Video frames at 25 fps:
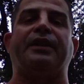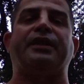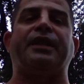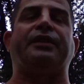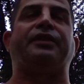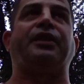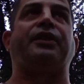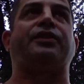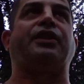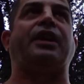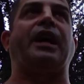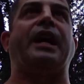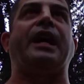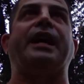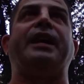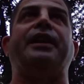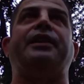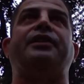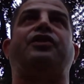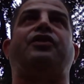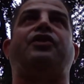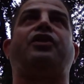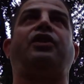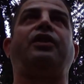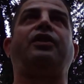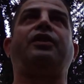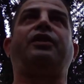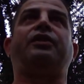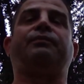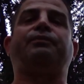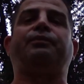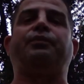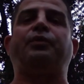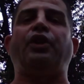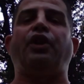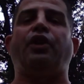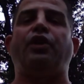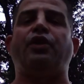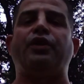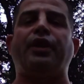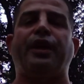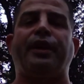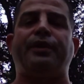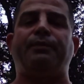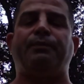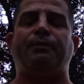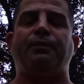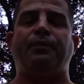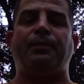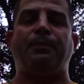that this guy is, you know, that
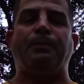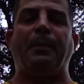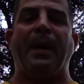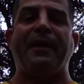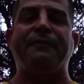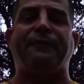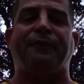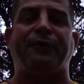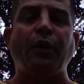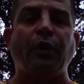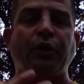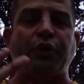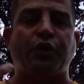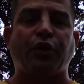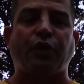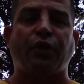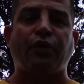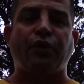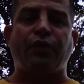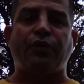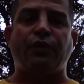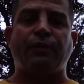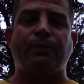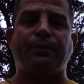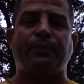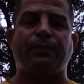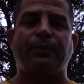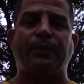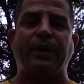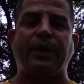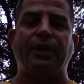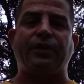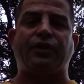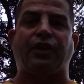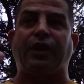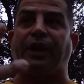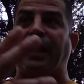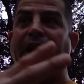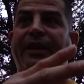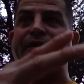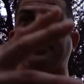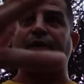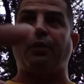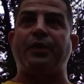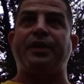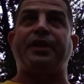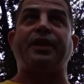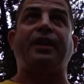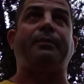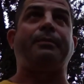my future is together
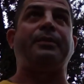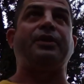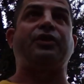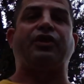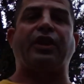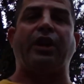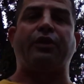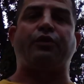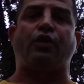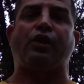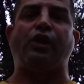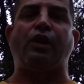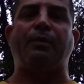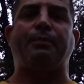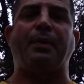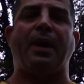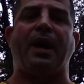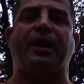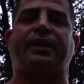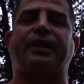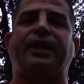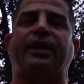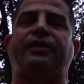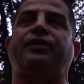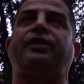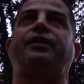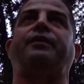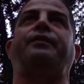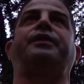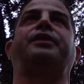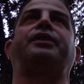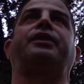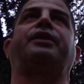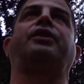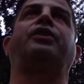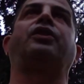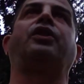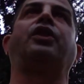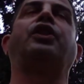with him and Central Club Podcast and everything.